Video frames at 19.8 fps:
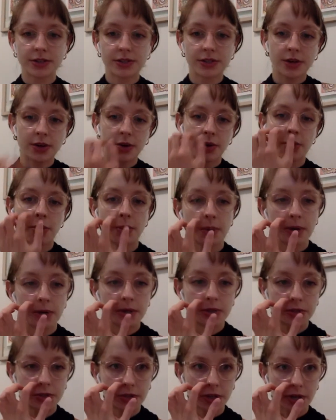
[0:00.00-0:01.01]
So
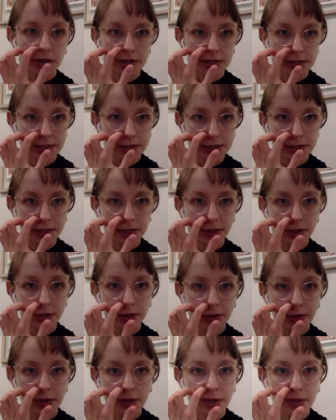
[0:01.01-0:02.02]
just
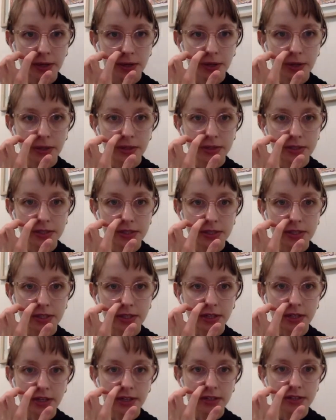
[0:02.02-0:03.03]
let's
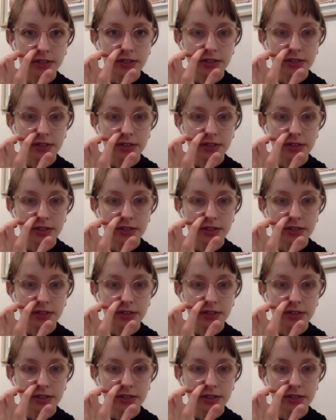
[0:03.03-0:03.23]
see.